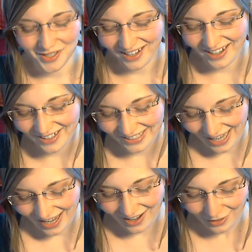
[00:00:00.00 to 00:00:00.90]

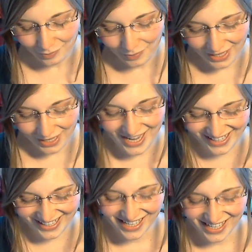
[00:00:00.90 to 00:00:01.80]
Yeah, I made
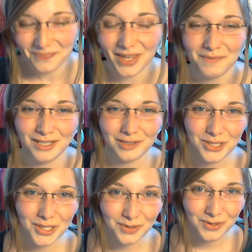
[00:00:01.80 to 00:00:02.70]
some
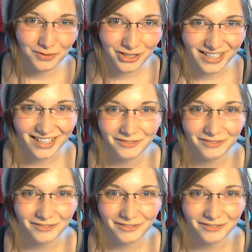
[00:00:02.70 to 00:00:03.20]
tunes for